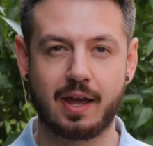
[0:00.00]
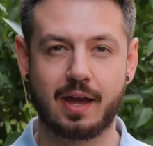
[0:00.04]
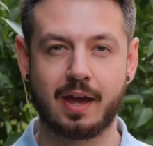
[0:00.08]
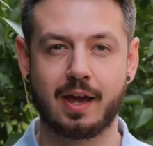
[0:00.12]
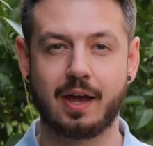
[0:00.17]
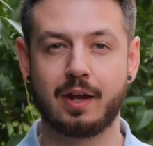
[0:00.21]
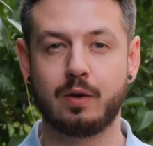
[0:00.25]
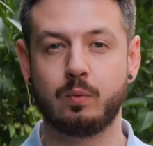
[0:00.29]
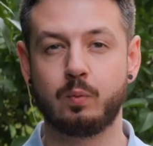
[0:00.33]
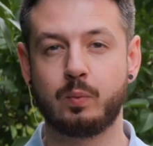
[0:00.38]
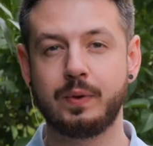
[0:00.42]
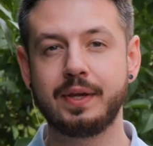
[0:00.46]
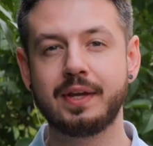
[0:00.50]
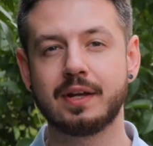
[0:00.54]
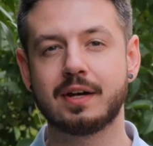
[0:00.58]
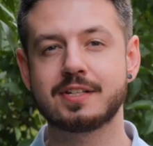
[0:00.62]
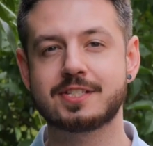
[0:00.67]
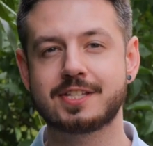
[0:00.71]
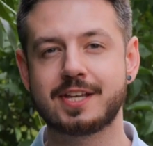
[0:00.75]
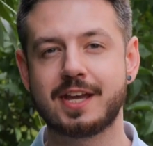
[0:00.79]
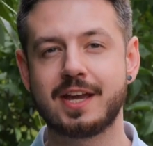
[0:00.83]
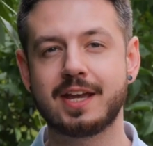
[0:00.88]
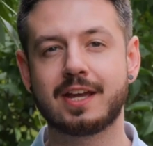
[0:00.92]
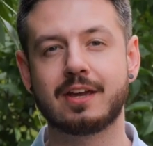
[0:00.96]
and we're gonna
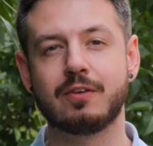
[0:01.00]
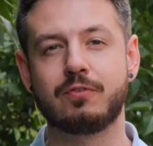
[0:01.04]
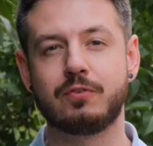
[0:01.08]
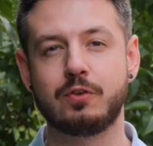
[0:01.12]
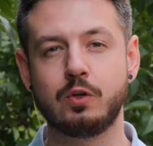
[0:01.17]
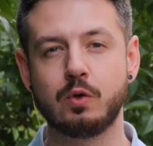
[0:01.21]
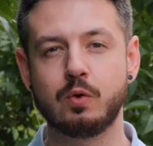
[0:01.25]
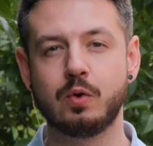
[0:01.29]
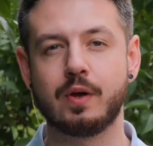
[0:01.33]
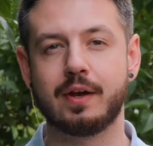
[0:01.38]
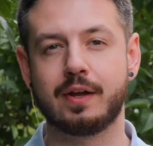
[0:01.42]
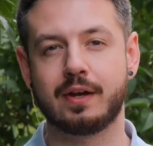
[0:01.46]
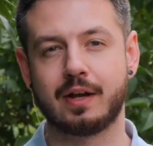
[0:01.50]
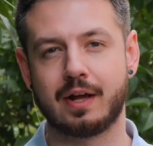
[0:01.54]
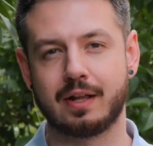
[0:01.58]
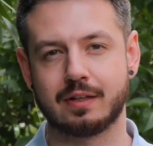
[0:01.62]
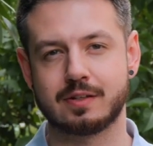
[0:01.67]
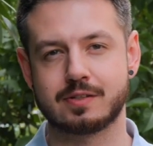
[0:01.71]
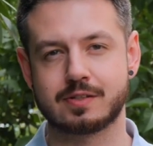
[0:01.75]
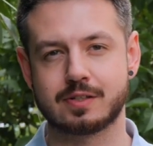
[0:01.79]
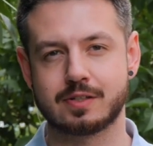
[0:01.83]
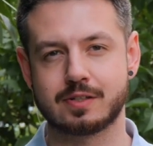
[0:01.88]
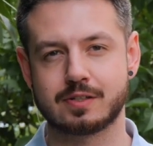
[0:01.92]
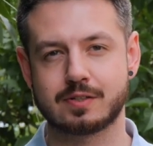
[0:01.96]
take a few
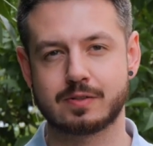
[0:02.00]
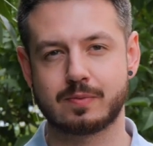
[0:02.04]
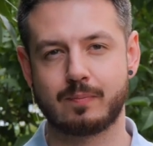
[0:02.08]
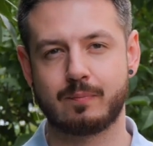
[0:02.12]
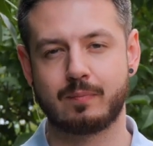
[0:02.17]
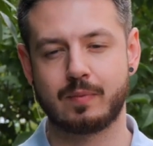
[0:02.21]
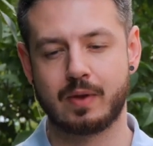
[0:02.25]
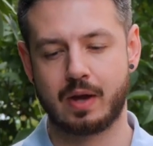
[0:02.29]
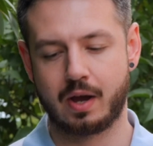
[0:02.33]
analyses.